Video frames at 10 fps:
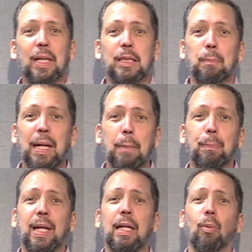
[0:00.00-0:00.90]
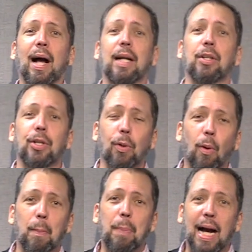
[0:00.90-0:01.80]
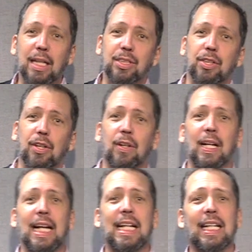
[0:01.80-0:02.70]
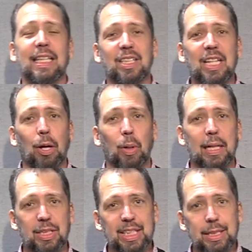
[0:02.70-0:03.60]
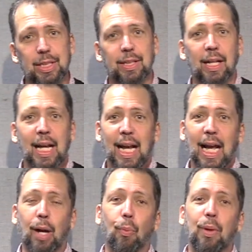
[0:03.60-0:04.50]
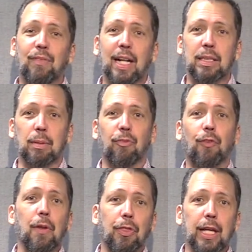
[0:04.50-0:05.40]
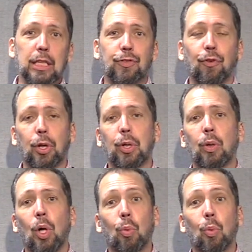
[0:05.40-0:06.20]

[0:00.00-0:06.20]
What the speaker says: It's me, Pete Wagner, your ambassador. It is tailgate season, and we've got some fun things for you.